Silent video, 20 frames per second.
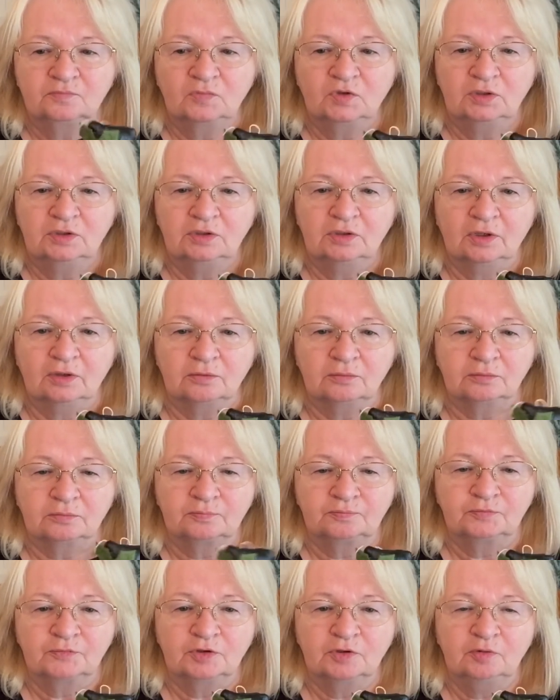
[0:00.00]
You know,
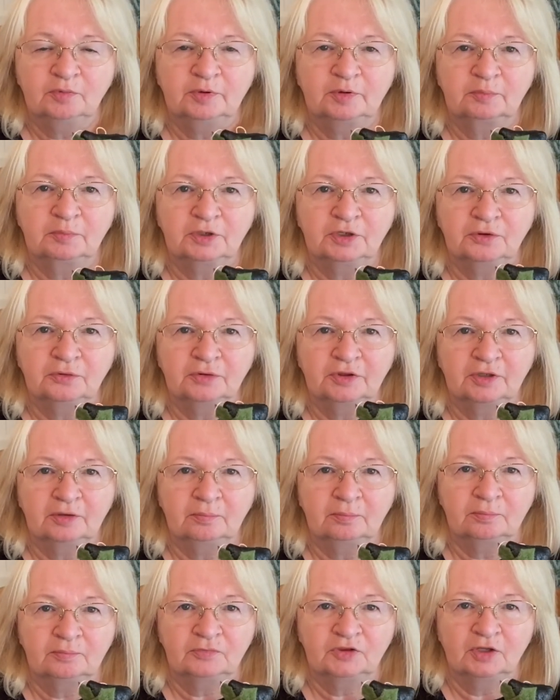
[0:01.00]
a little bit bigger
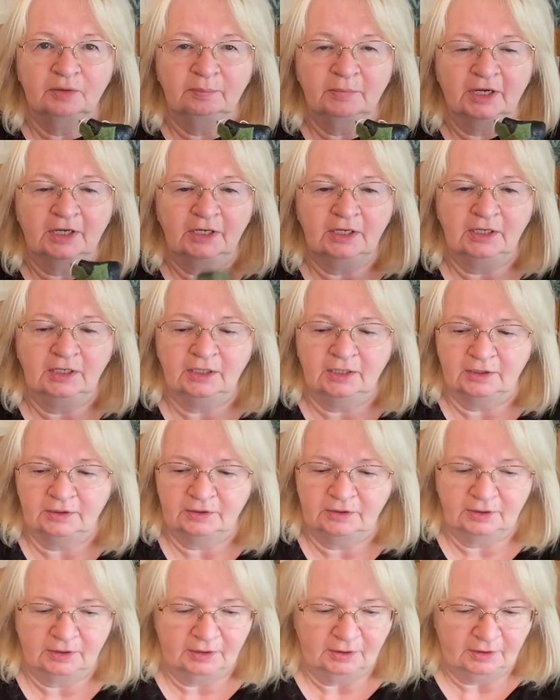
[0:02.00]
than my
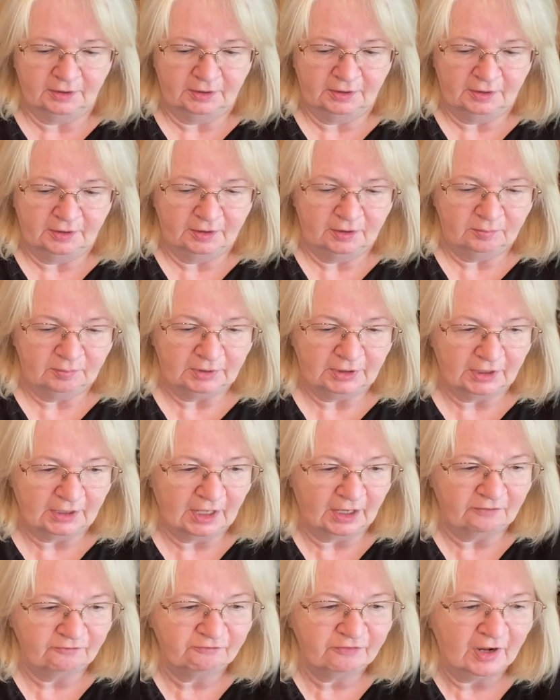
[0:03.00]
hand. But I
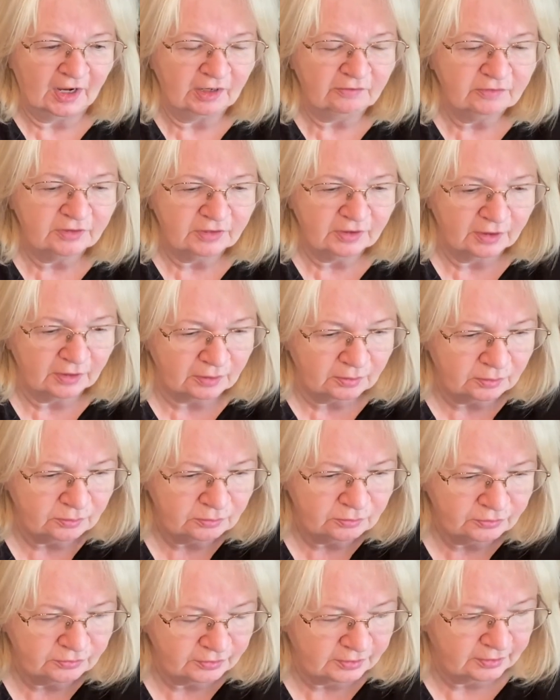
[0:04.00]
got 5 of
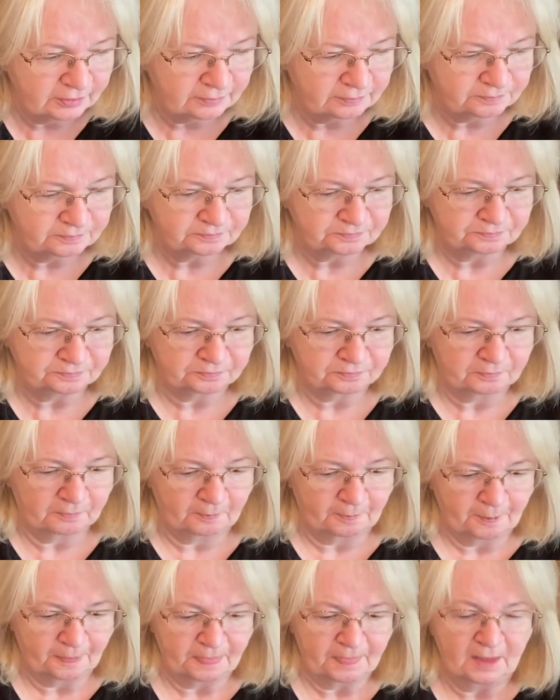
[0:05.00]
those.
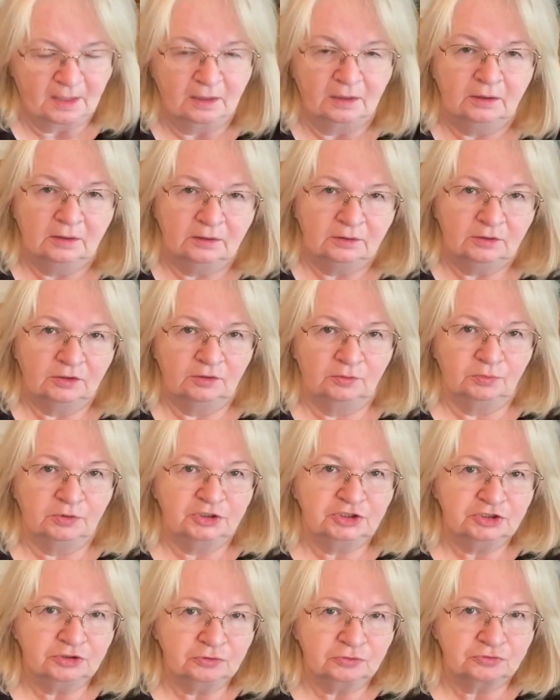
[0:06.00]
The
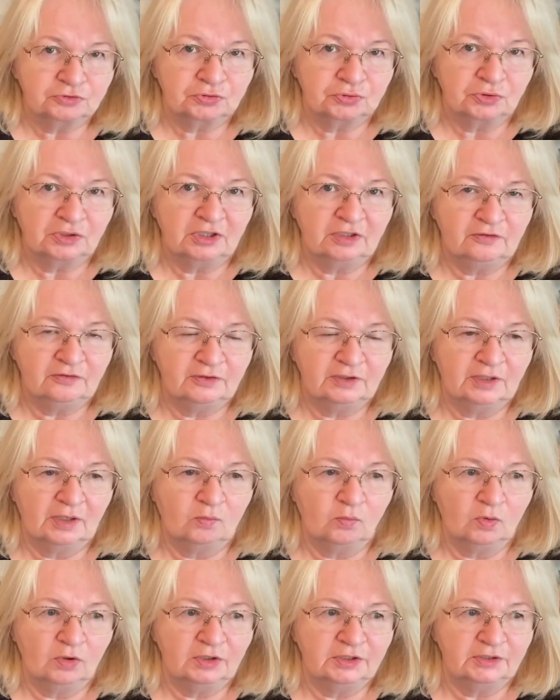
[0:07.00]
original trees that I
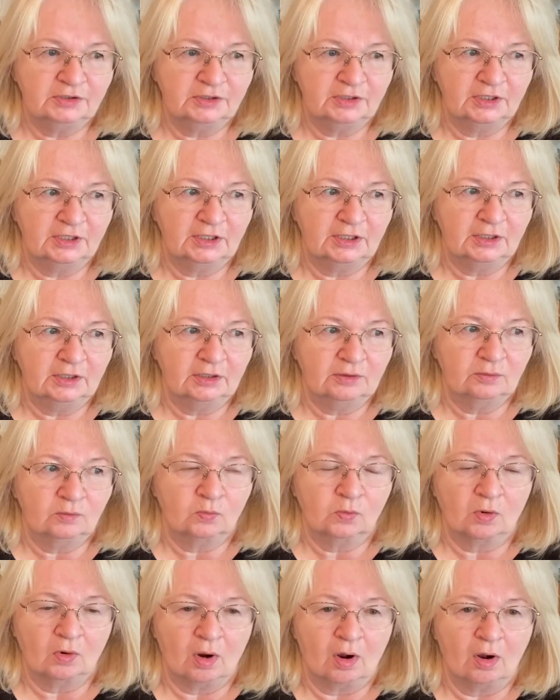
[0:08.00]
wanted to get
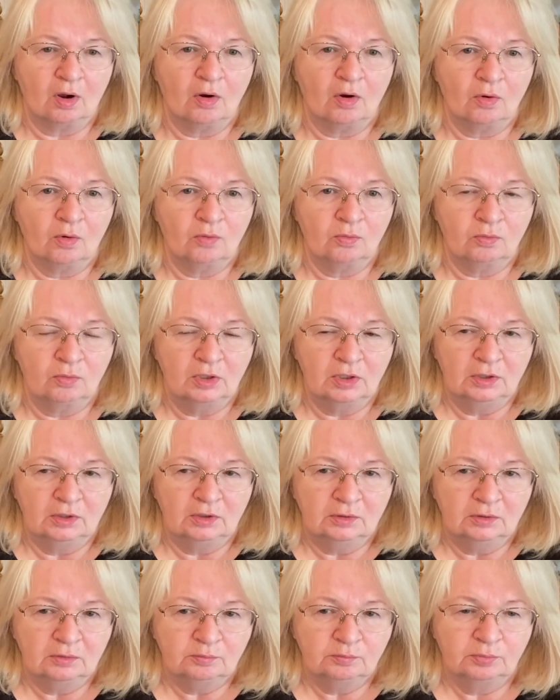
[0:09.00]
were all
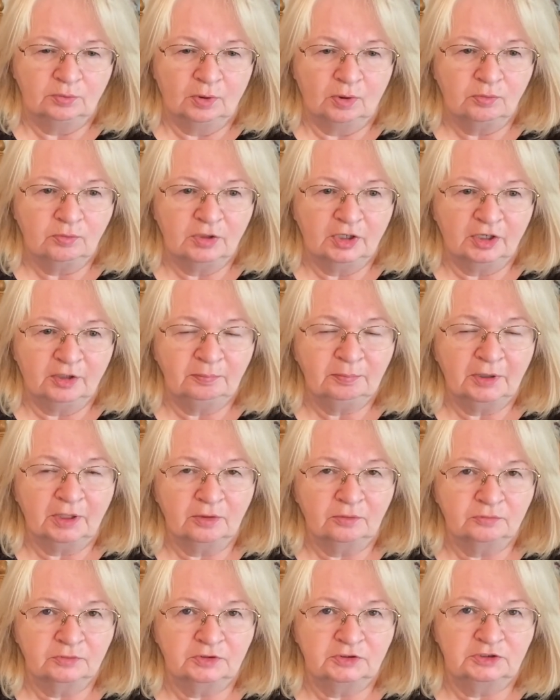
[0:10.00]
broke up
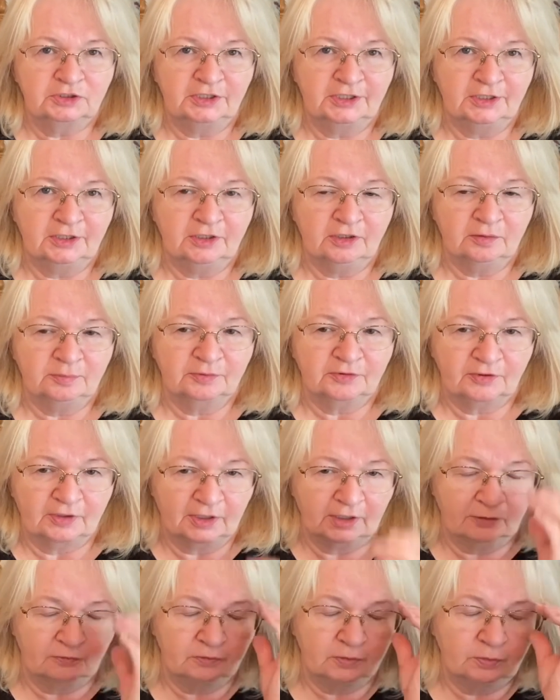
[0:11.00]
on the tips,
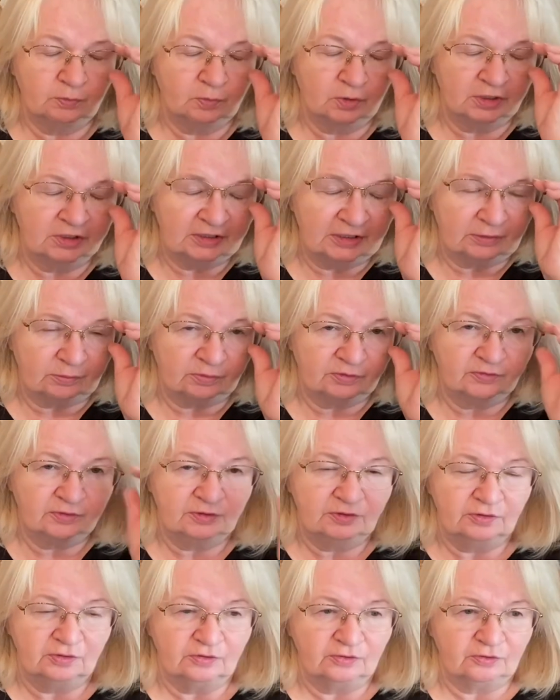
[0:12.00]
every one that was
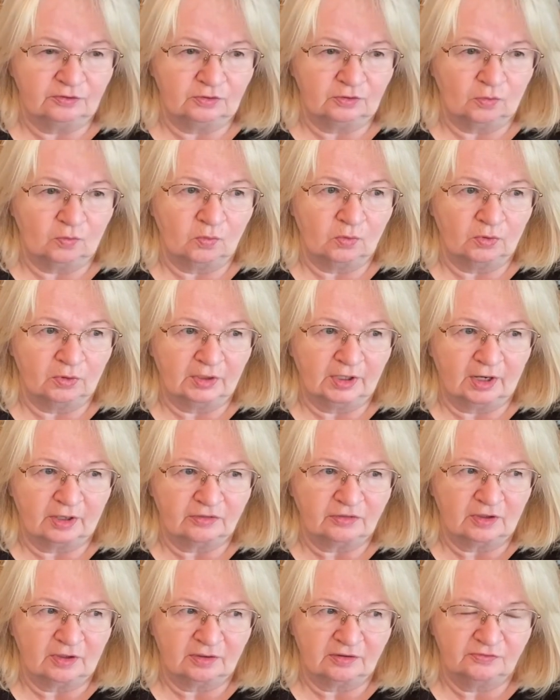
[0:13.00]
in the store, and I
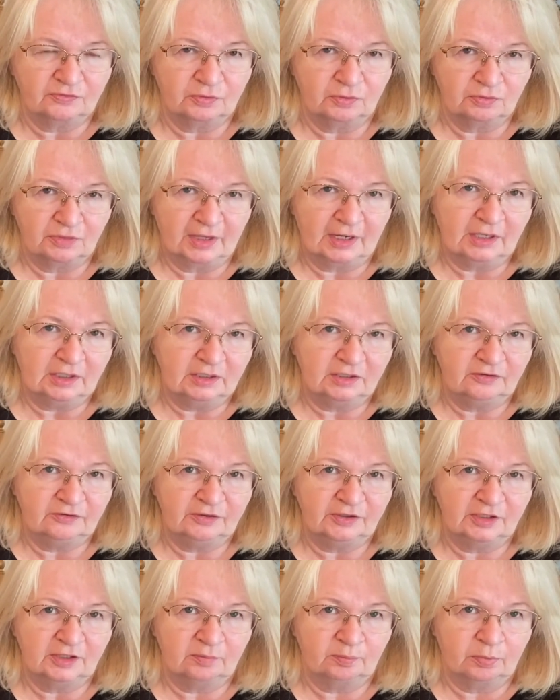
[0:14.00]
thought if they're that
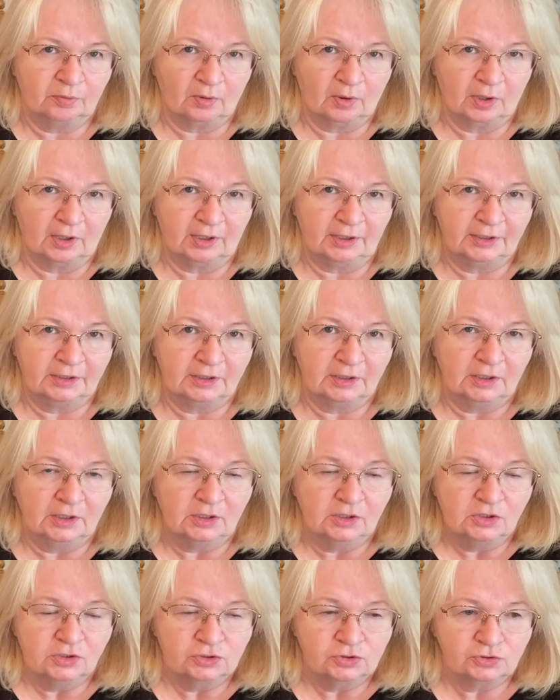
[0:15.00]
easy to break,
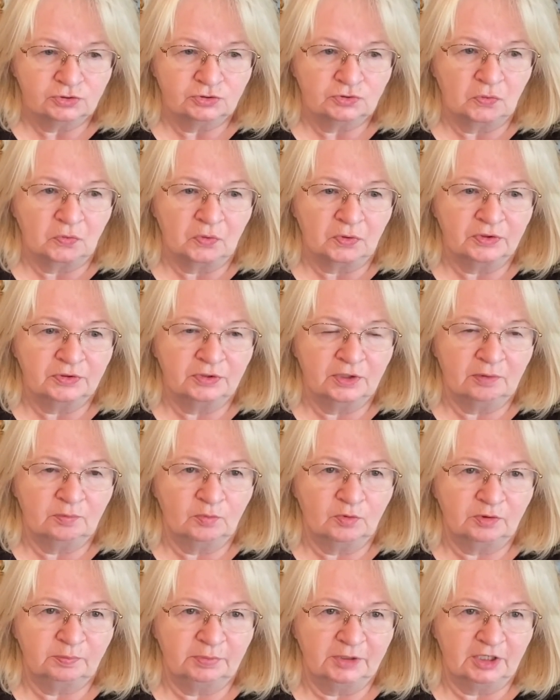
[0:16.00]
storing them
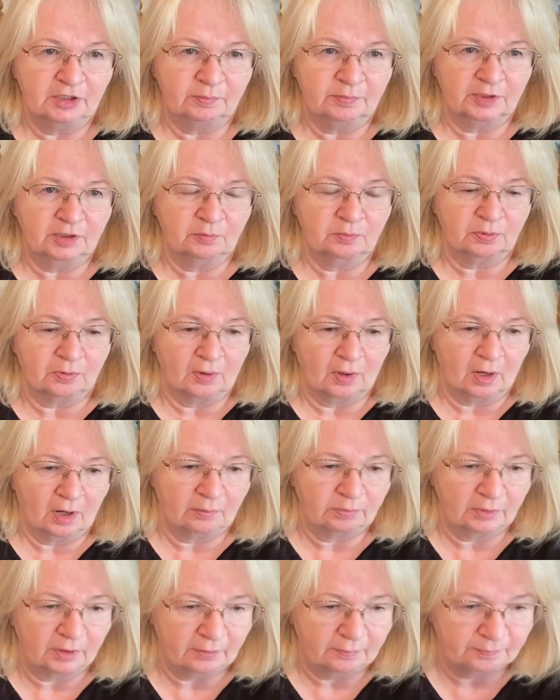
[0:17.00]
would be a big
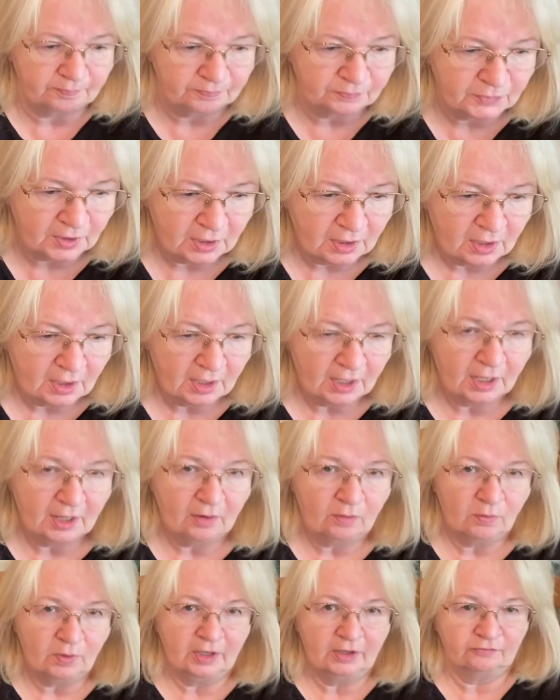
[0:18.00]
problem.
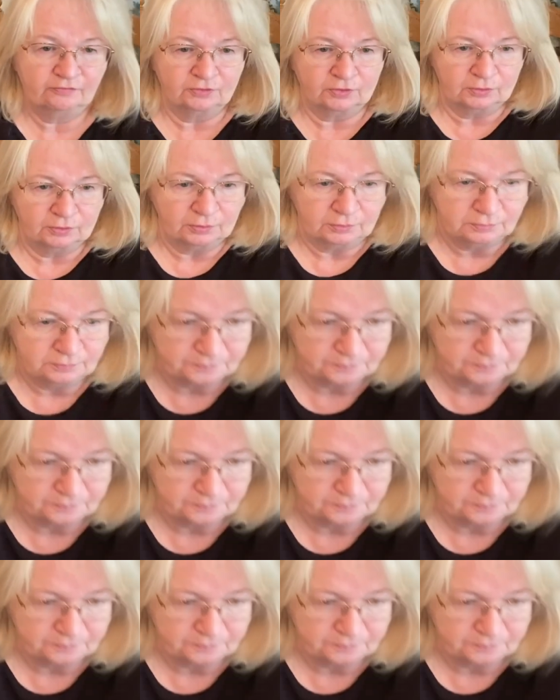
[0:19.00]
However,